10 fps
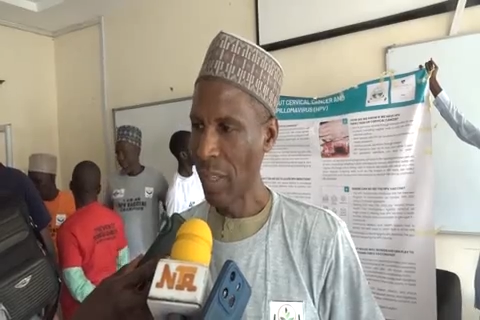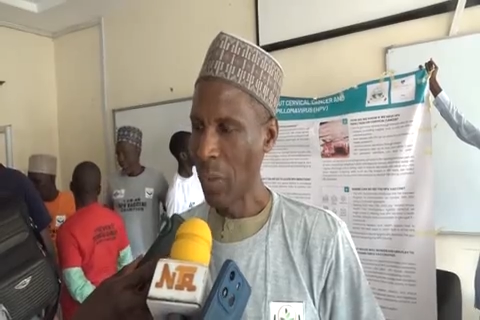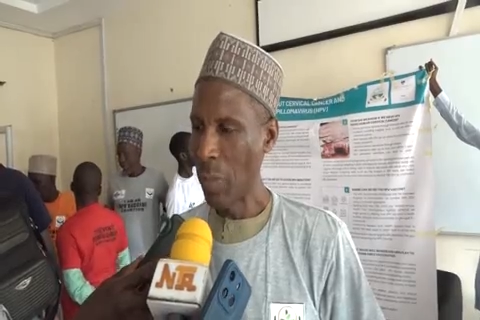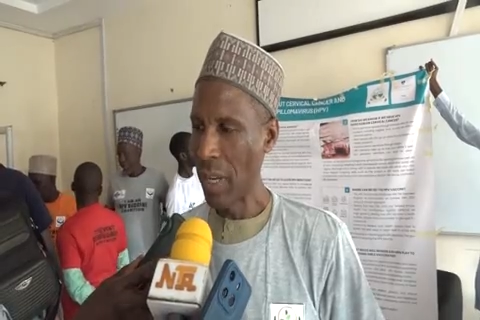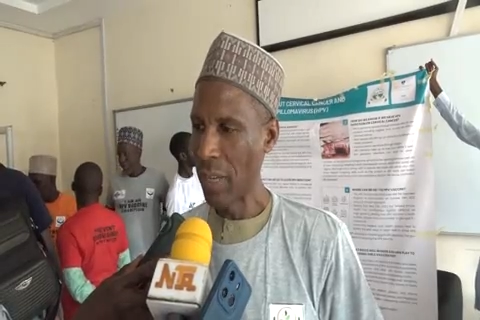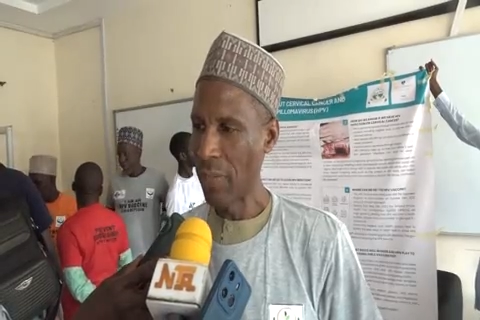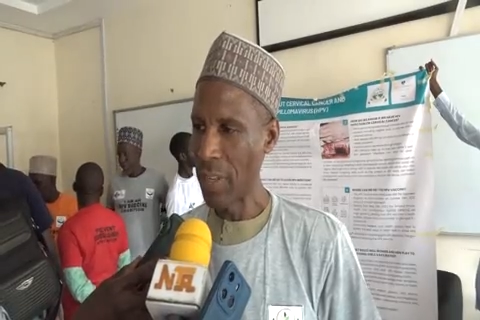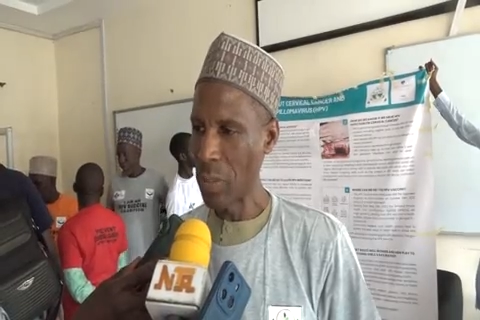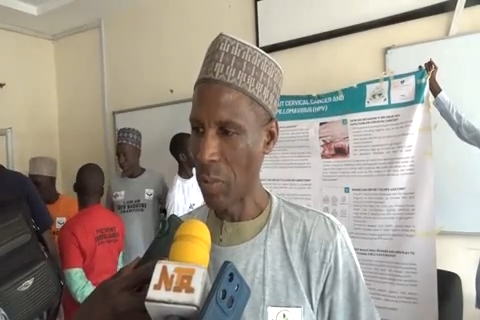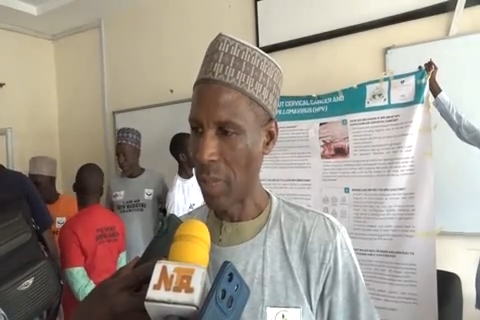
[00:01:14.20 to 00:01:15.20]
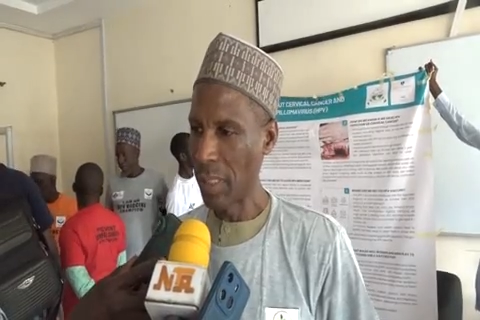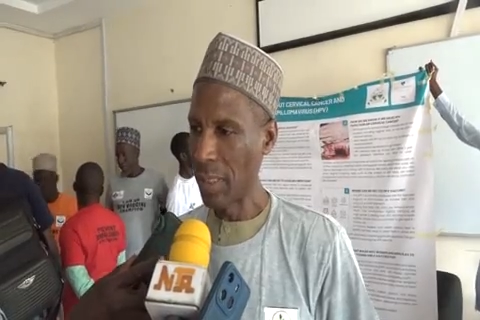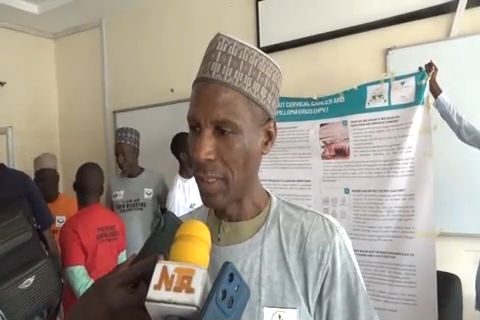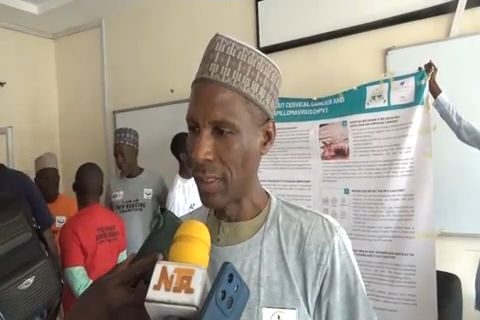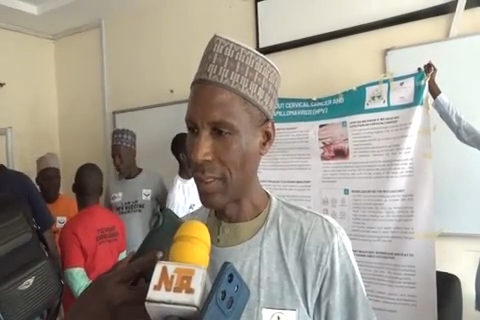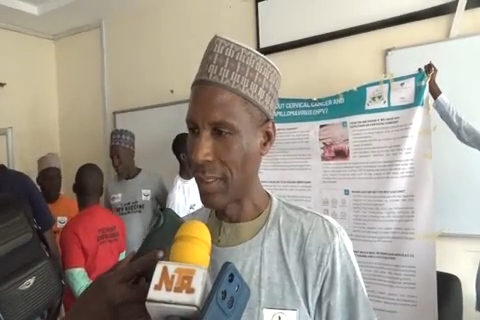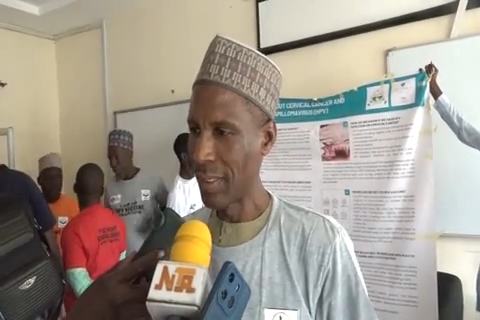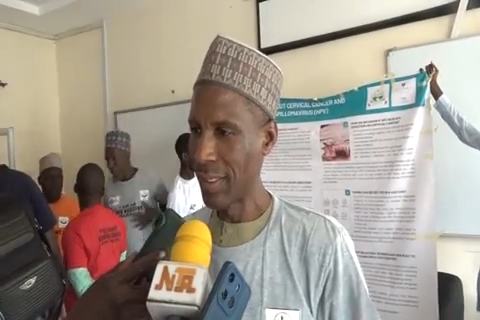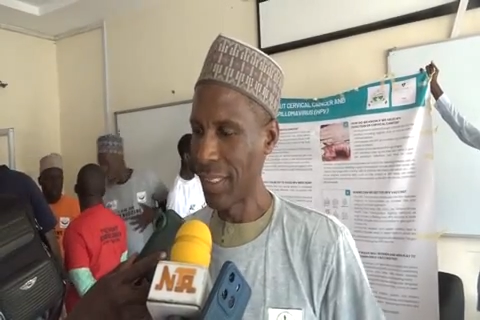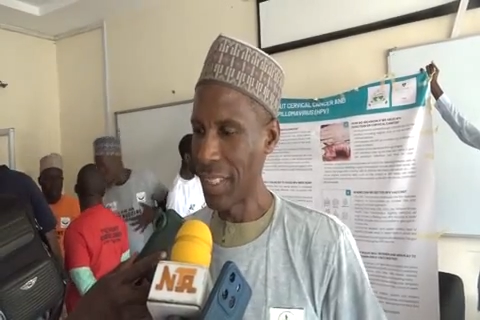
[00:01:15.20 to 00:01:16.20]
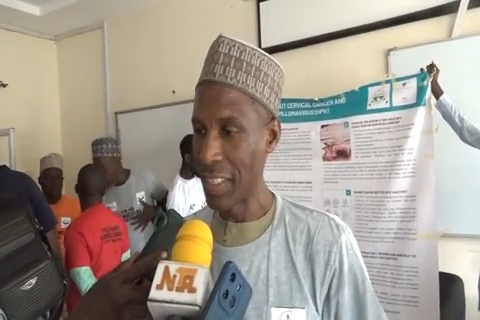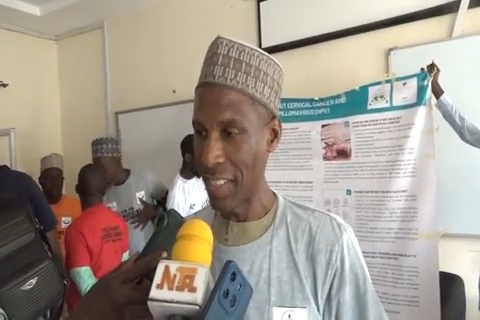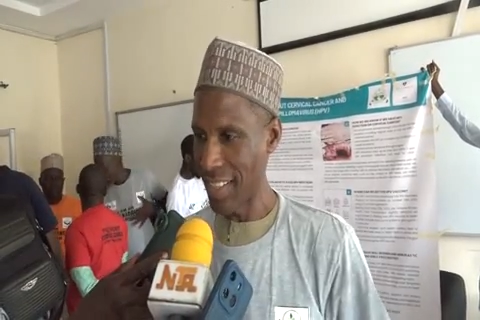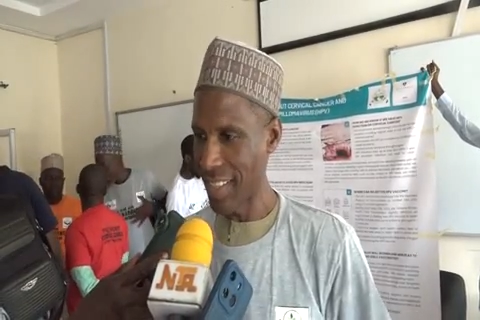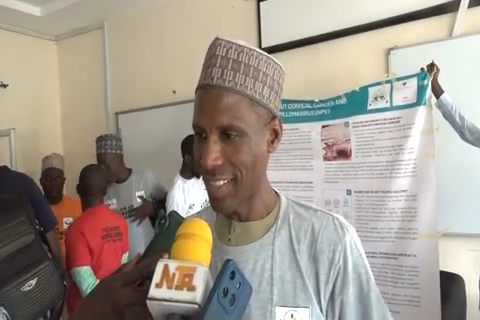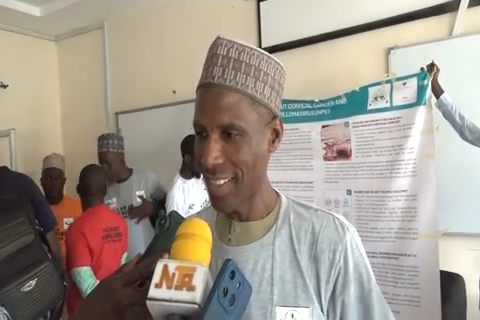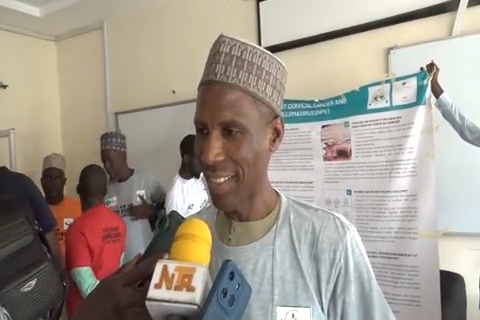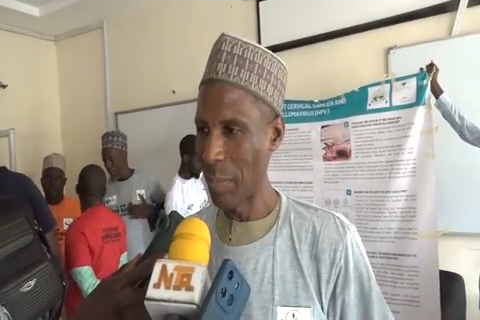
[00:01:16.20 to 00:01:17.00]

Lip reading: We had phase 1 states,